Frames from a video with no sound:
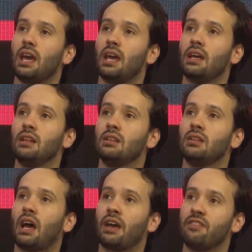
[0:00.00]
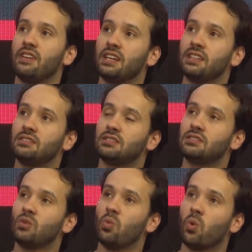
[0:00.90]
and I think
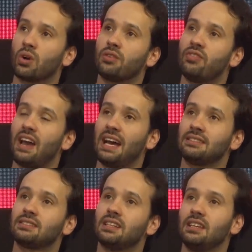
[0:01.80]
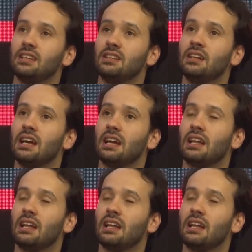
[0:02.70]
it's worth asking.